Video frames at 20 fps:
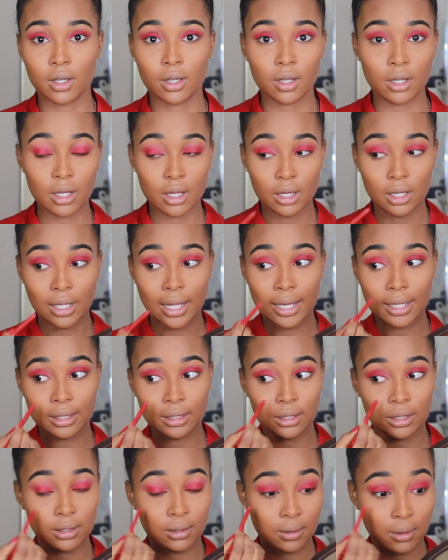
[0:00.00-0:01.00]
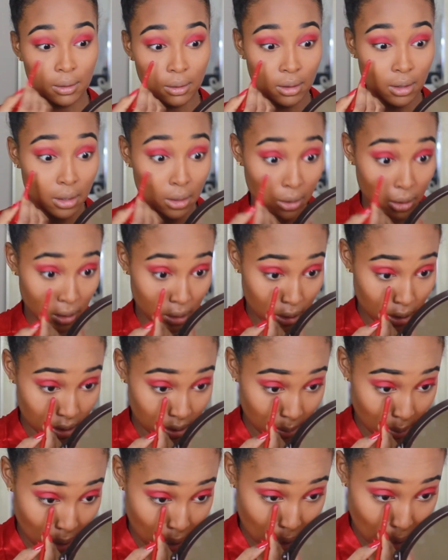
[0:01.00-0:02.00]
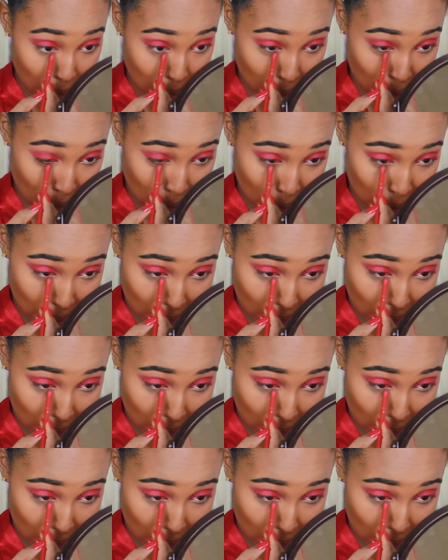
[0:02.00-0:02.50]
and lightly underneath my eye.